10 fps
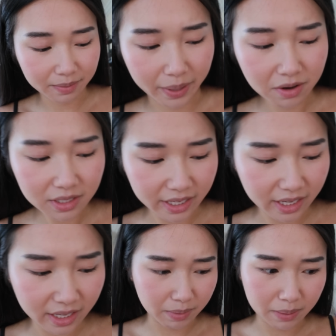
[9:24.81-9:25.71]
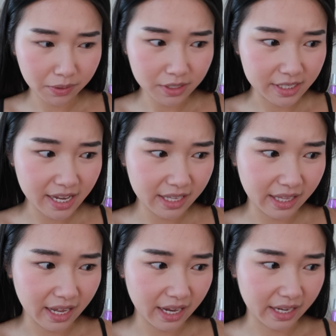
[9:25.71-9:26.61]
apparently people are saying
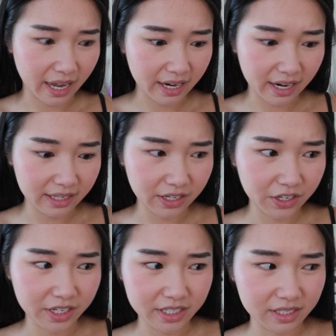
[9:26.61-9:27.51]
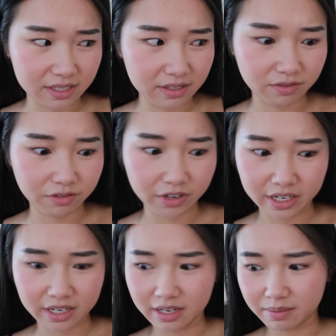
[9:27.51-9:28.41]
that cat eyeliner is
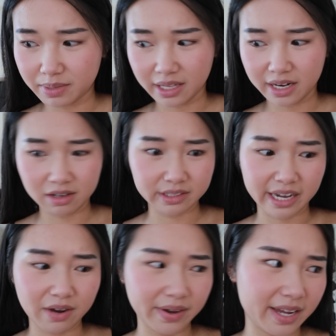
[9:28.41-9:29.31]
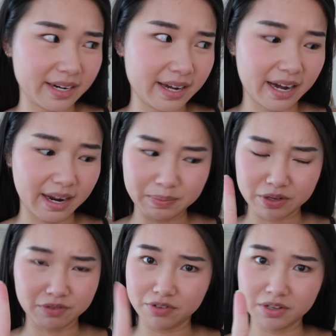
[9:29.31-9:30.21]
freaking millennial now, and I'm
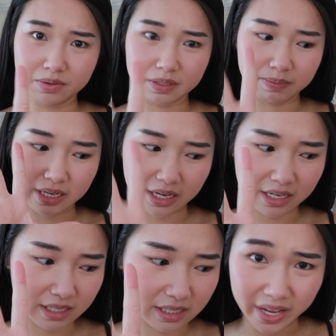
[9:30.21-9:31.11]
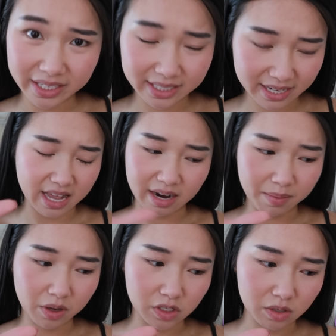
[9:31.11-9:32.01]
confused because what? And
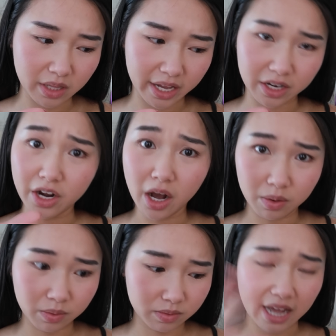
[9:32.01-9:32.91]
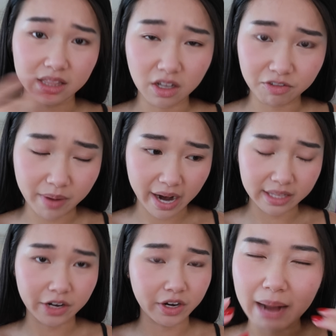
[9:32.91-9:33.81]
I'm also like, no, I love my
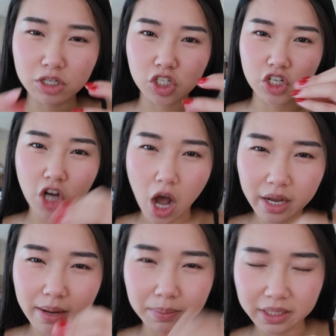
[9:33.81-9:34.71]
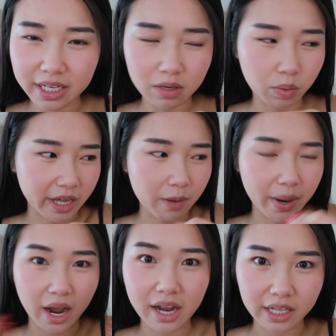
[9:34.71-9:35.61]
eyeliner. I'm just not complete without
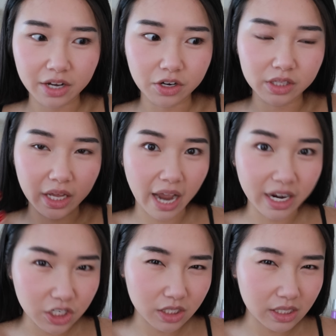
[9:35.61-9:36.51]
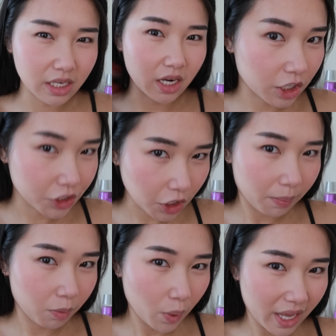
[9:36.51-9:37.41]
my eyeliner. I just need a
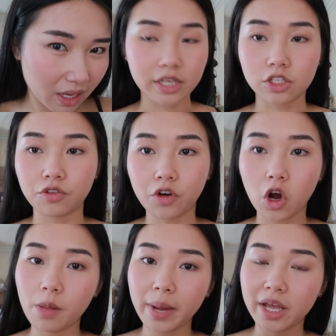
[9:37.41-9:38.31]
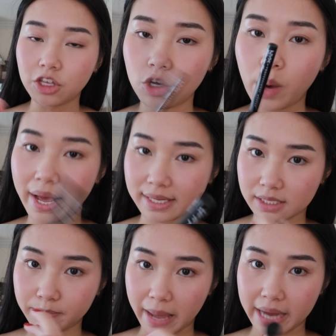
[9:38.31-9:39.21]
sharp wing. Okay, so for all my
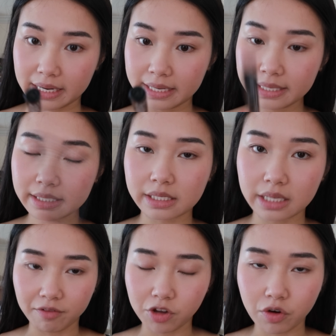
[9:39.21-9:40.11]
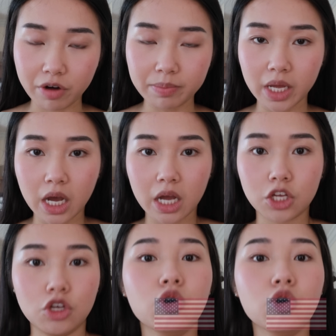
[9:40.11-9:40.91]
US baddies, if you're from the